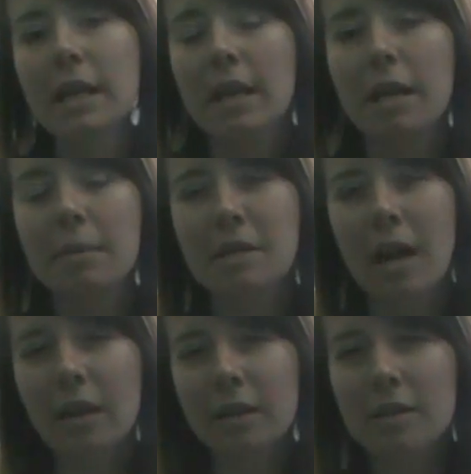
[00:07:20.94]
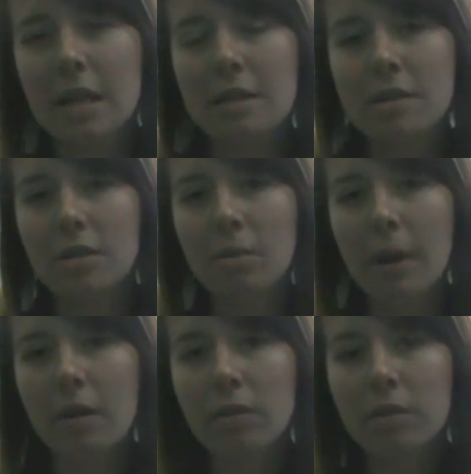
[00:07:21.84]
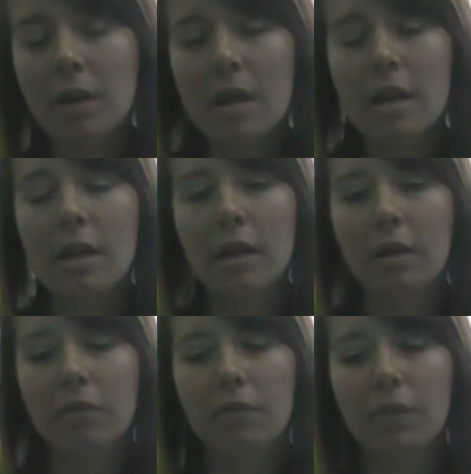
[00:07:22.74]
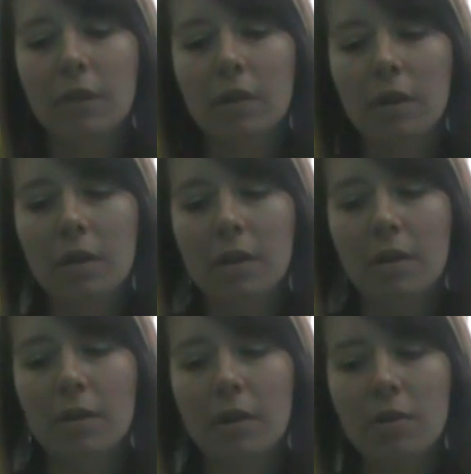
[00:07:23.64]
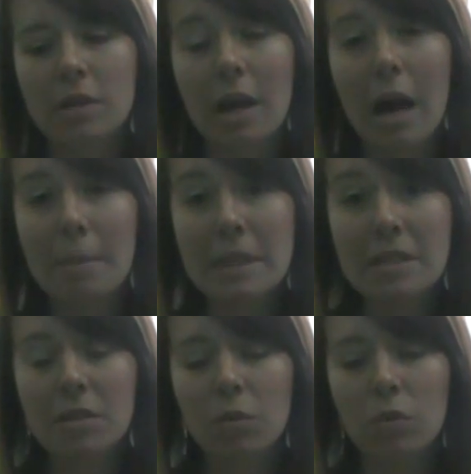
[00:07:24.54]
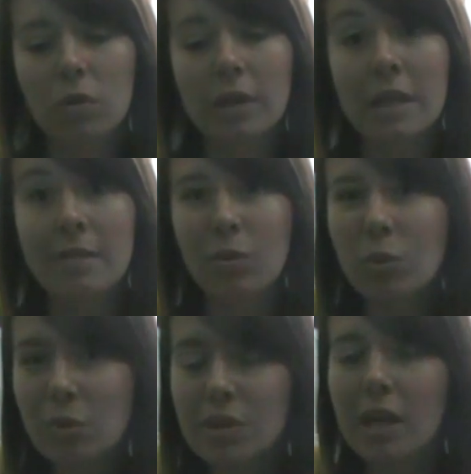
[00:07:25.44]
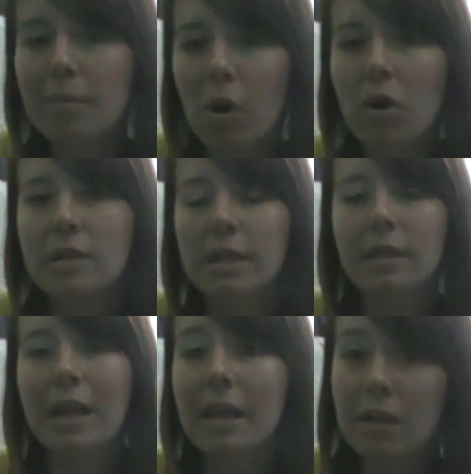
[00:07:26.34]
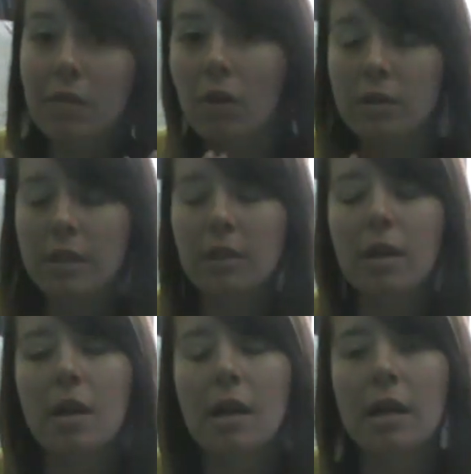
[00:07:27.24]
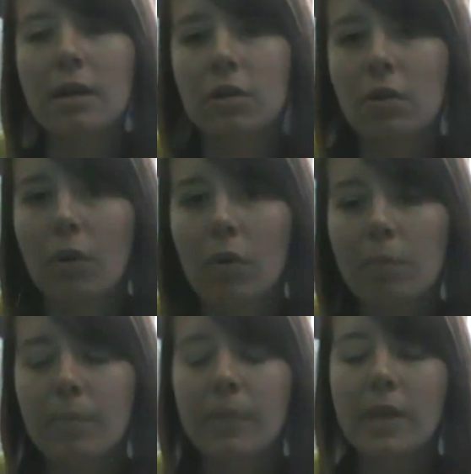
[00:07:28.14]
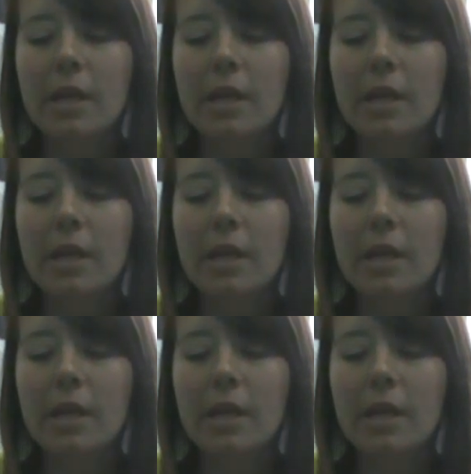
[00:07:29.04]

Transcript: get a metallic taste in your mouth if there's an ominous or evil type haunting, negative haunting in your home.